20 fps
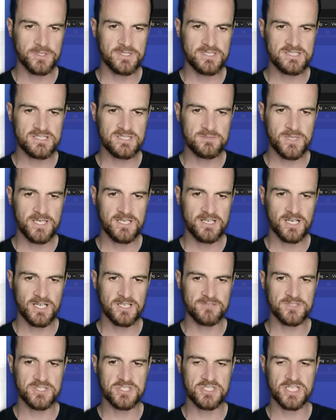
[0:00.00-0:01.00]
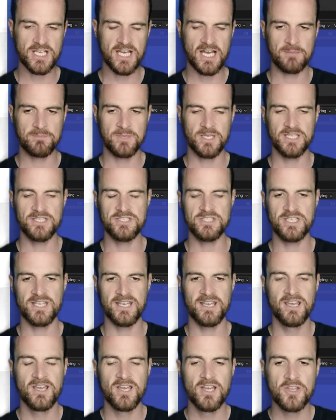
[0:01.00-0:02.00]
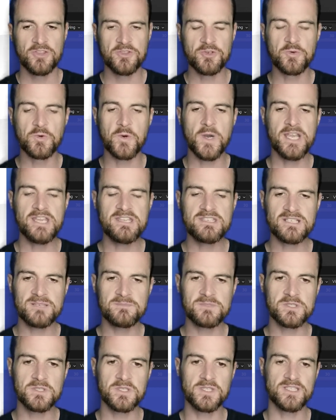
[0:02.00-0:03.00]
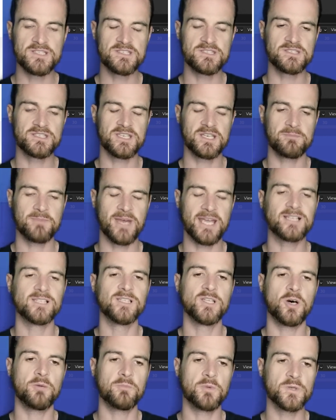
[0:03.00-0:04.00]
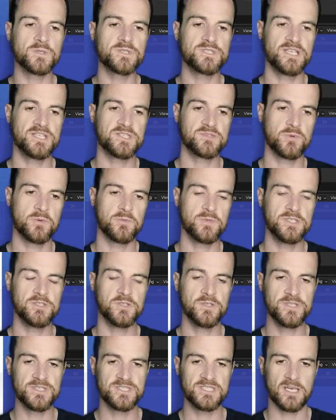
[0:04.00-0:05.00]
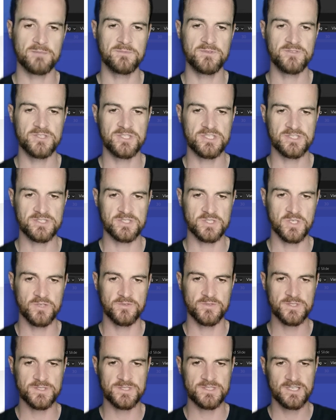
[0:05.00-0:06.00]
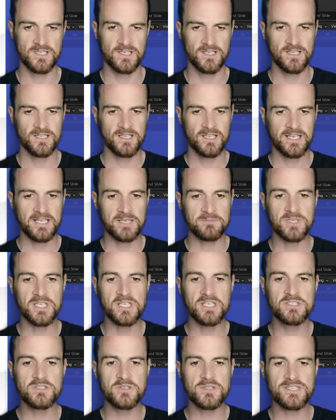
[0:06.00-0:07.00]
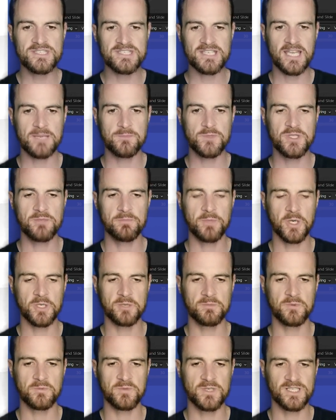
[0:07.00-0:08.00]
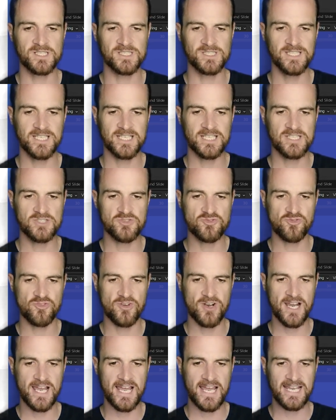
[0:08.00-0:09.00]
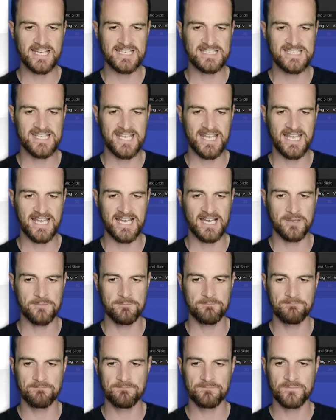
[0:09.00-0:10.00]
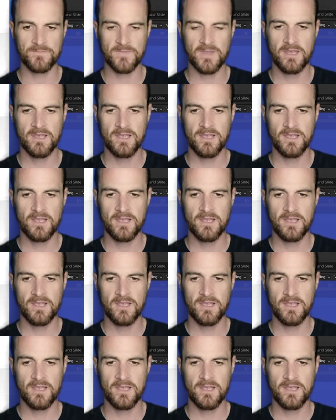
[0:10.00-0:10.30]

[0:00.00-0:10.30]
because we want this to be kind of a sharp edge. And the reason I'm doing this is going to make a lot more sense when we do the subdivision surface. And I'm going to do the same with the bottom. I'm going to click and drag down.